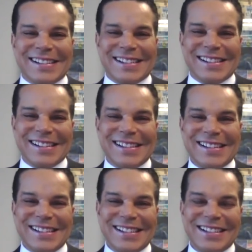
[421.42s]

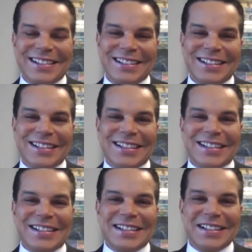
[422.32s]

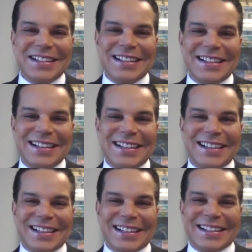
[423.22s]

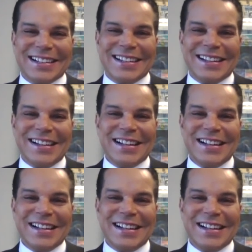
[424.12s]
(not speaking)